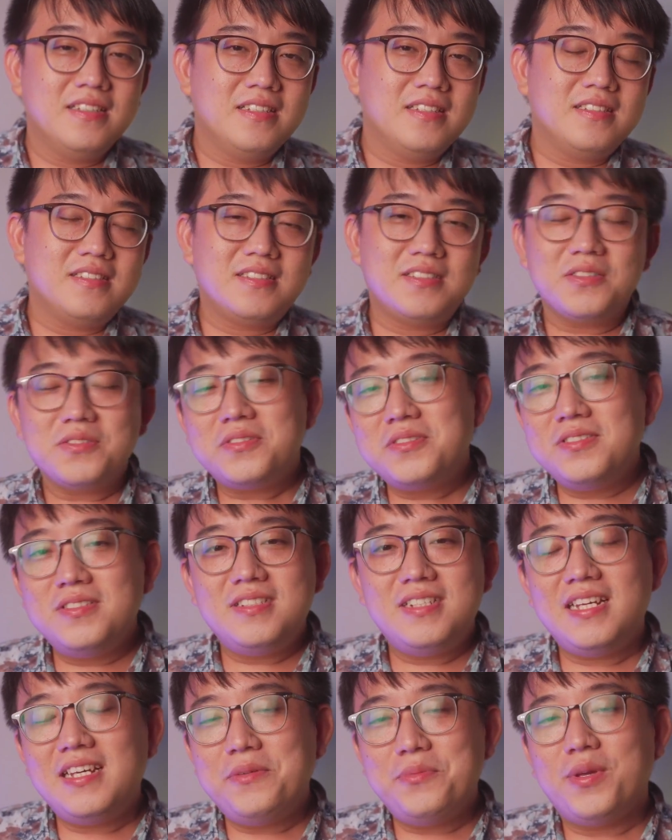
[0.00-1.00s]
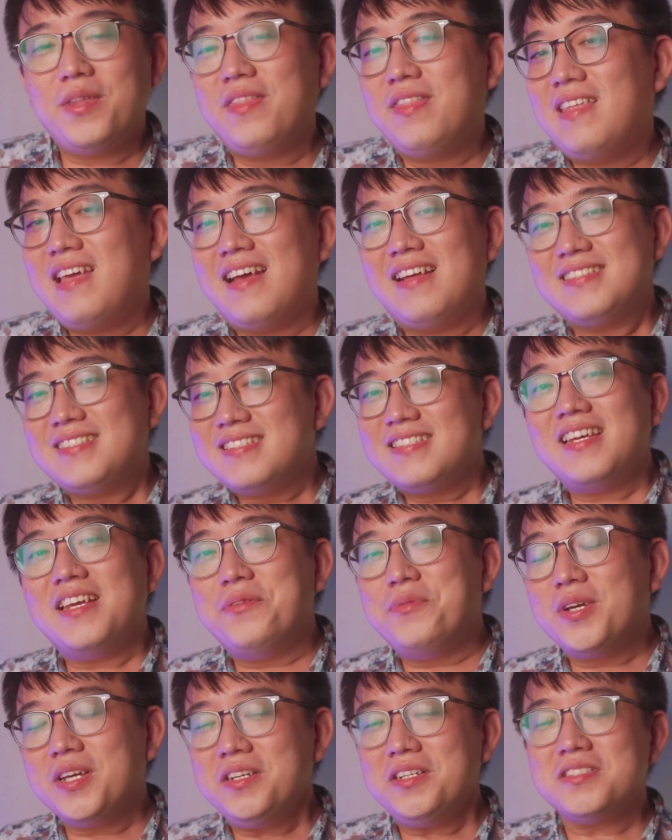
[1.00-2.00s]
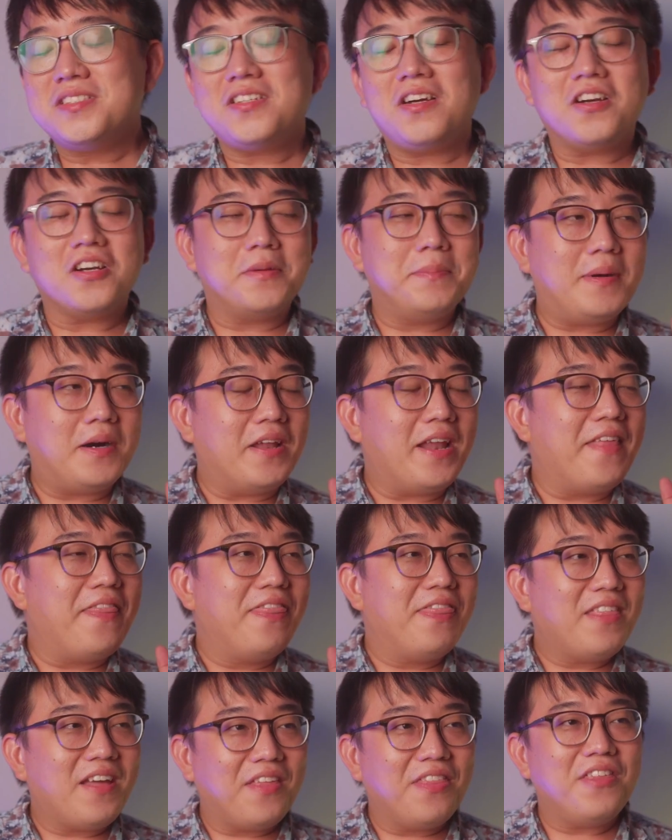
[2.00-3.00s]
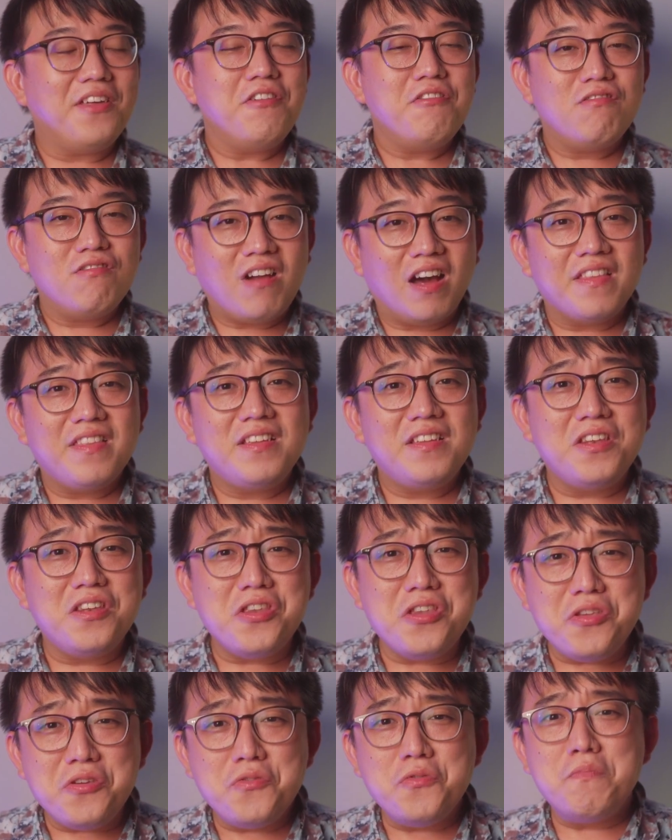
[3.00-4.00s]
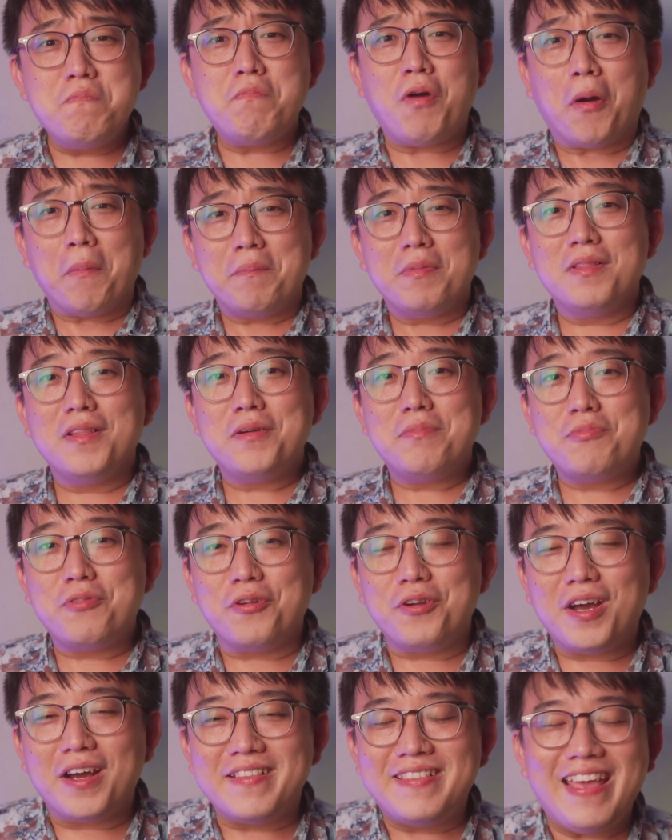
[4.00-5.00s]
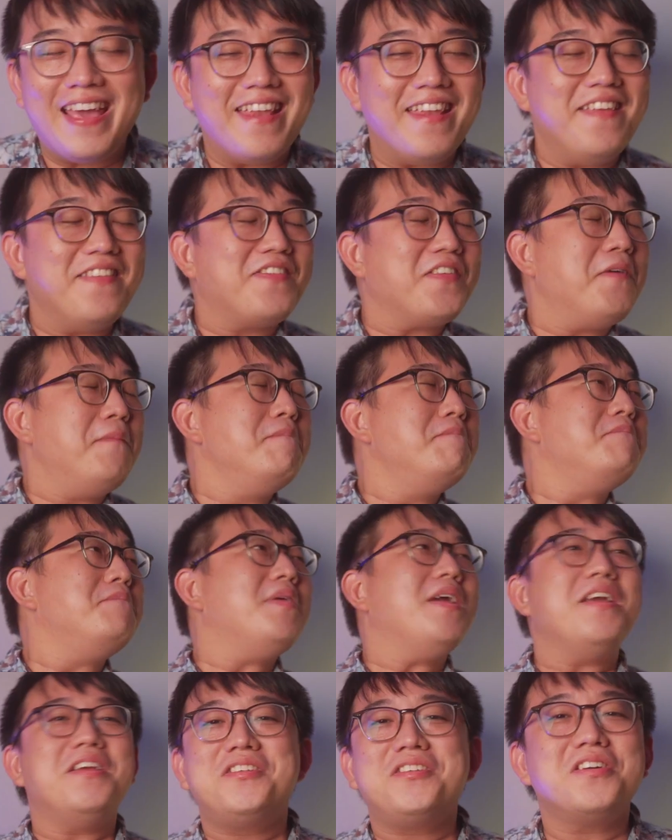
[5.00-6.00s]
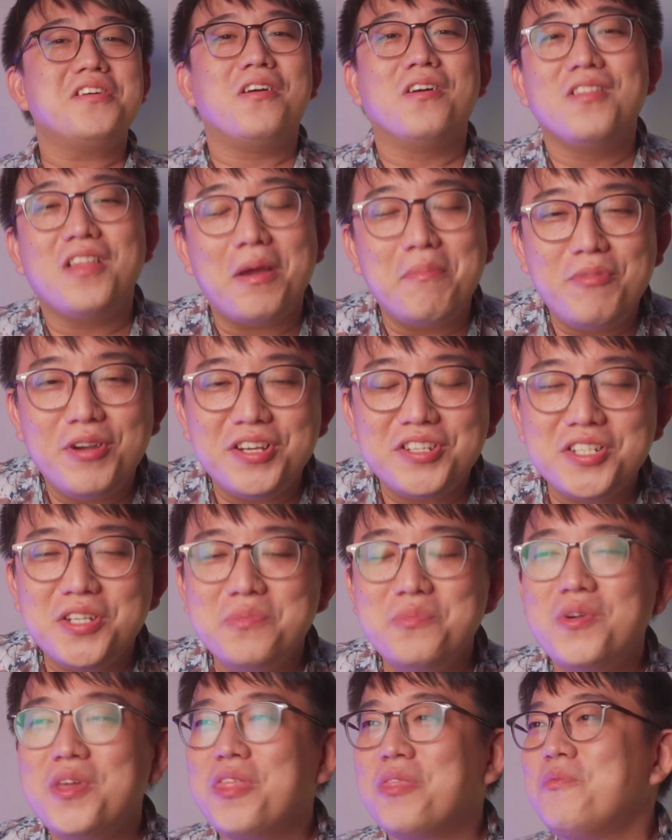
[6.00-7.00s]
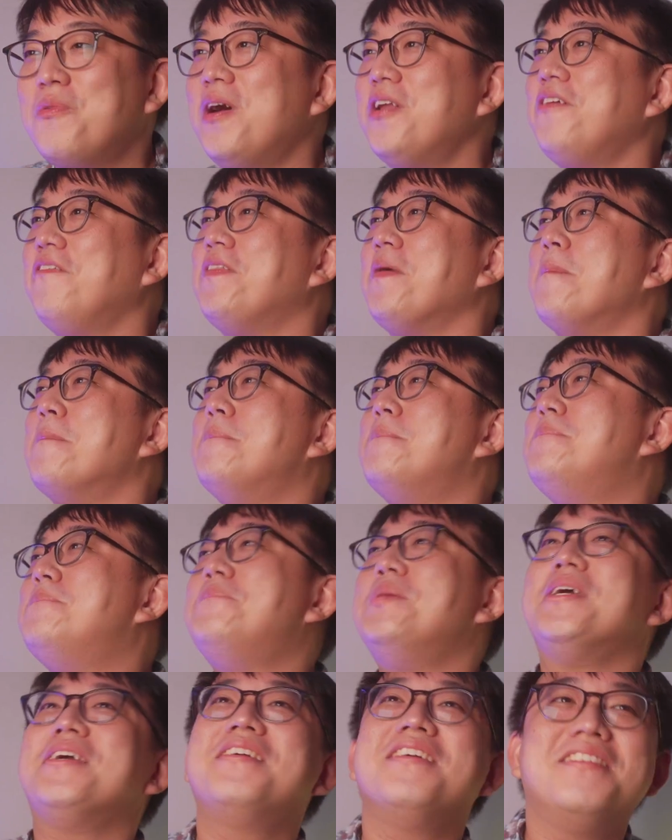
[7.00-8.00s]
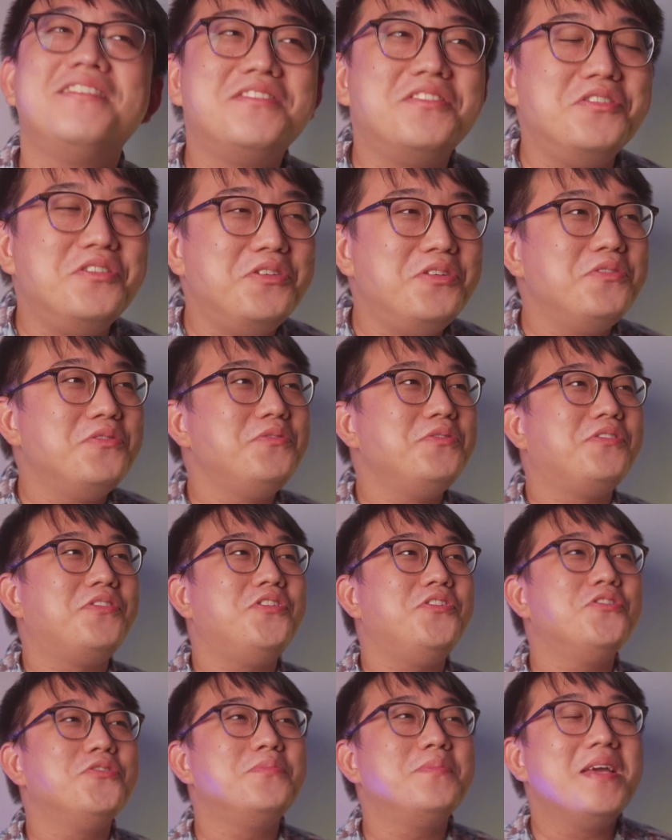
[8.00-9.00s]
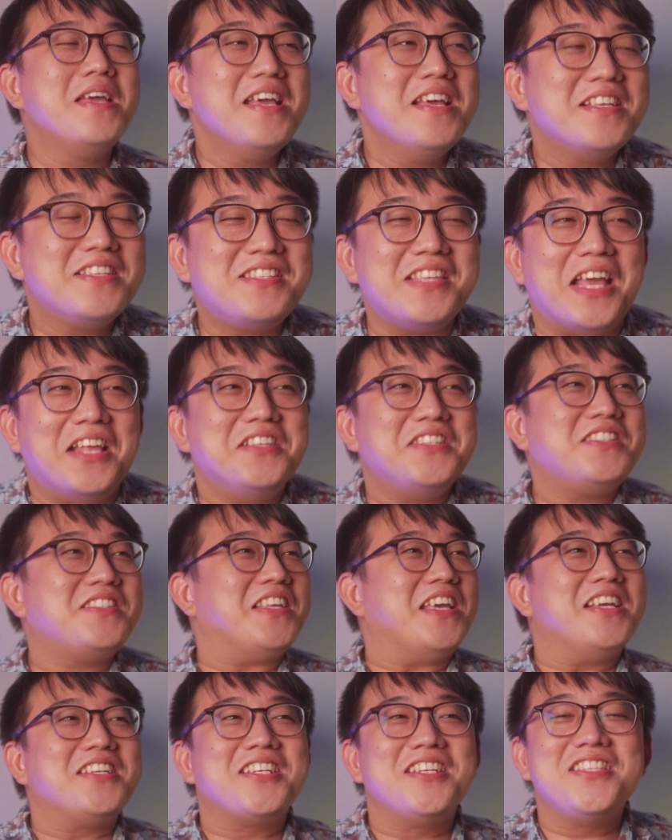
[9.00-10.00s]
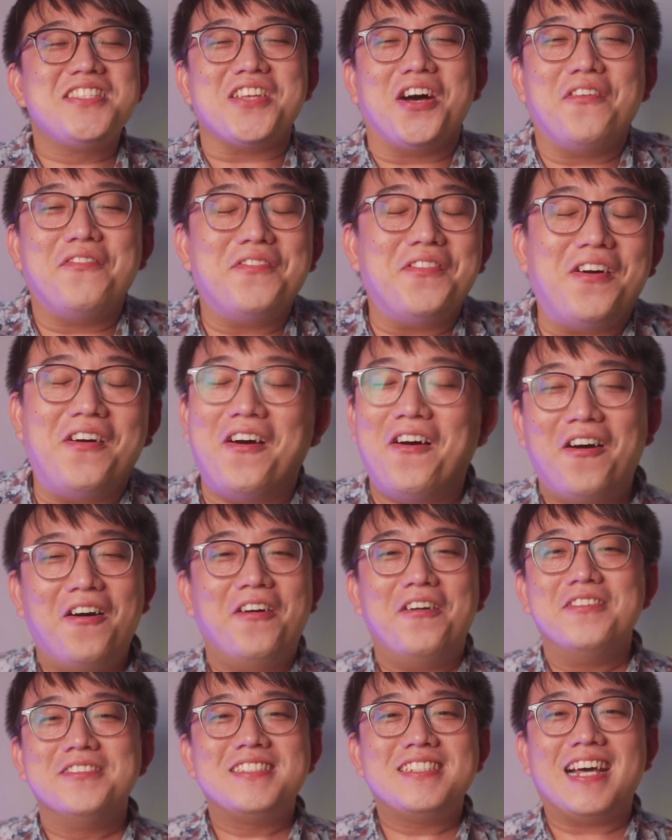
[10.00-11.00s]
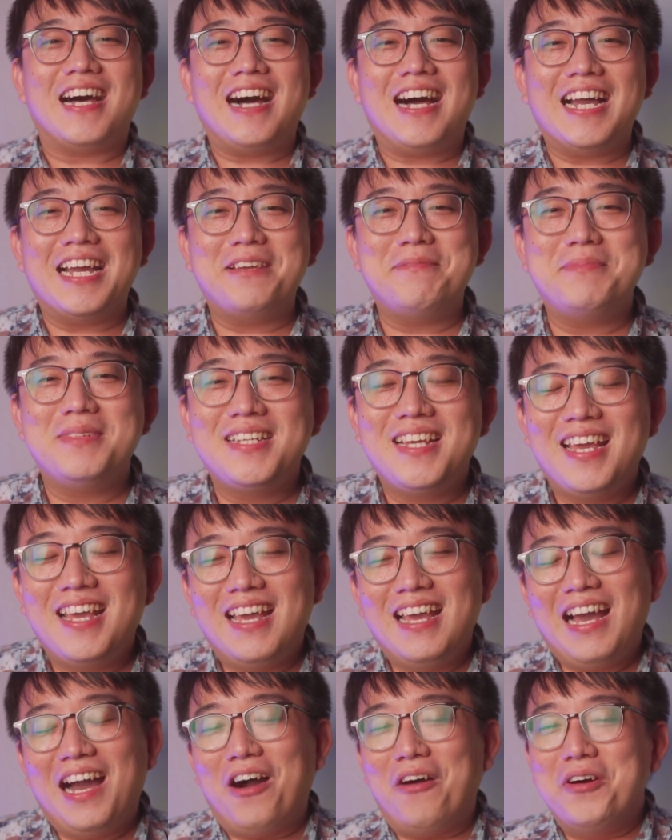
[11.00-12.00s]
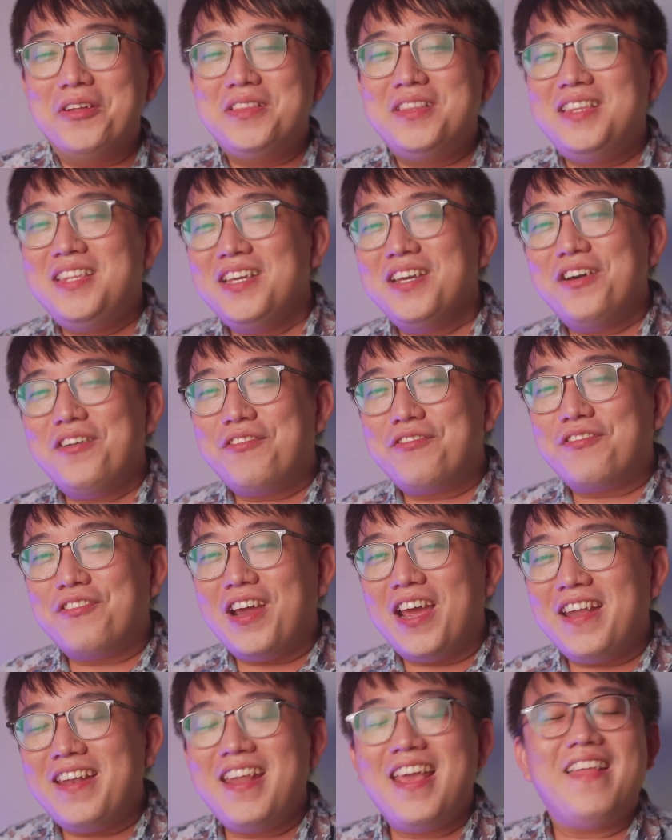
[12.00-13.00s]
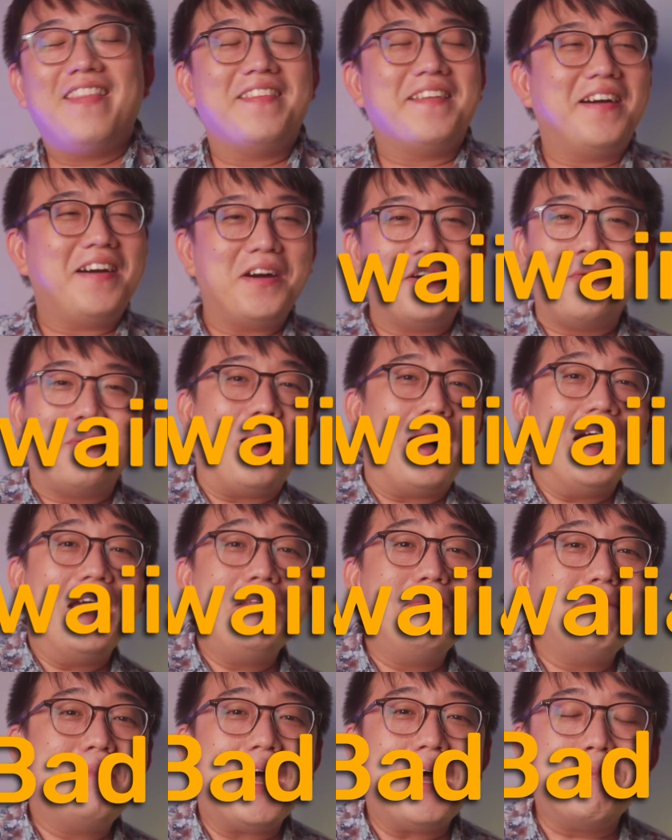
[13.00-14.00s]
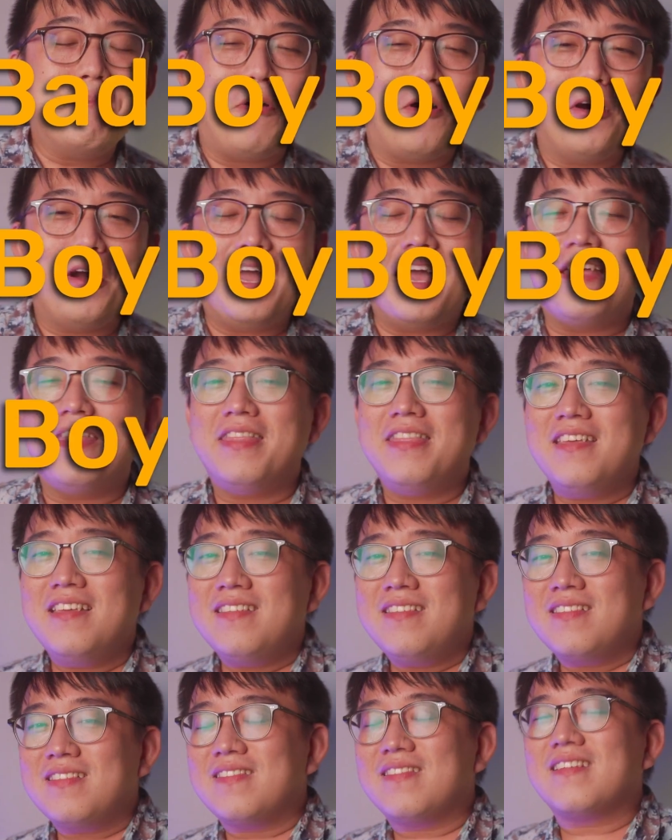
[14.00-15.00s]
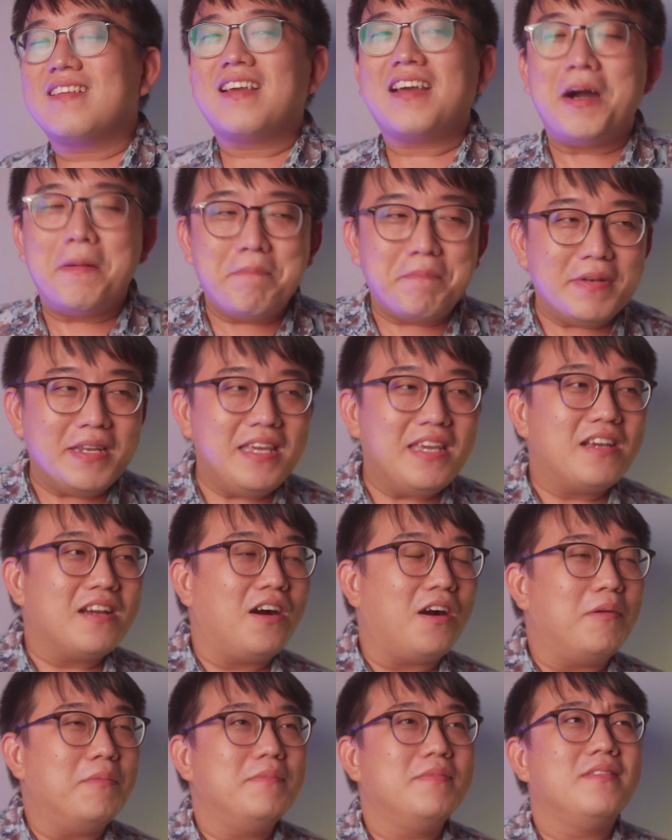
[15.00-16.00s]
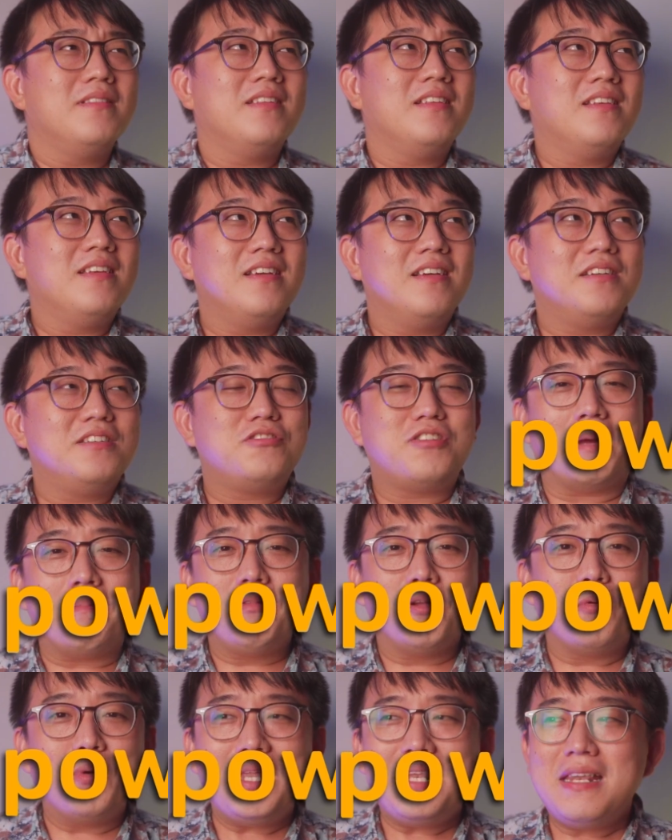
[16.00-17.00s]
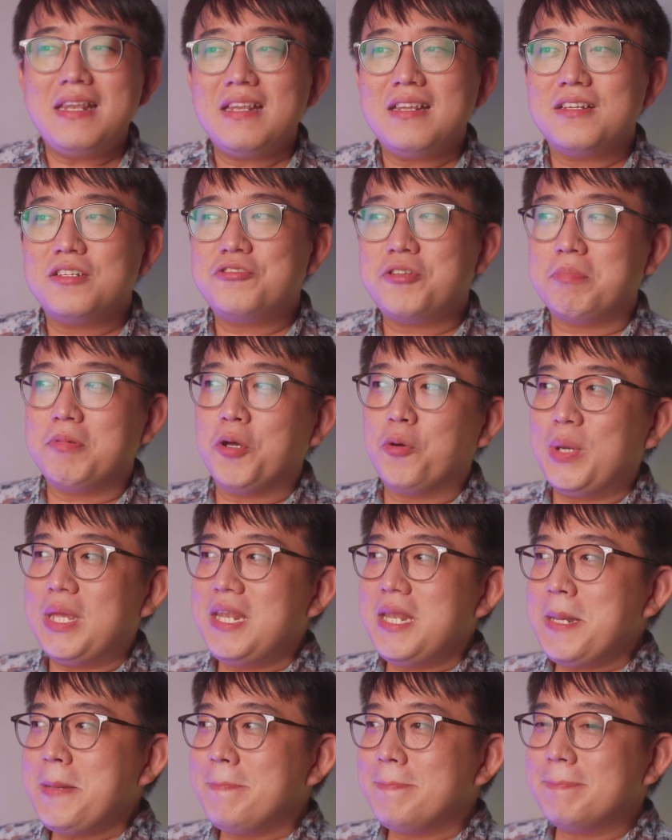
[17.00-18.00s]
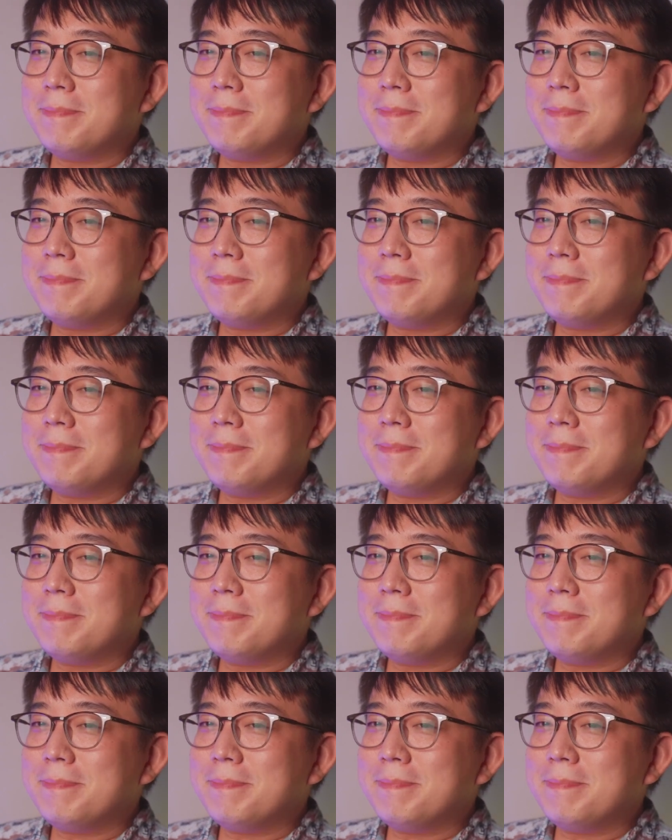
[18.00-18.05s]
So today, with that said, we're going to talk about another rather new popular product that is a major collaboration with one of the biggest YouTube sensations of all time, our dear friend, the Hawaiian bad boy, and this company called Tripowin?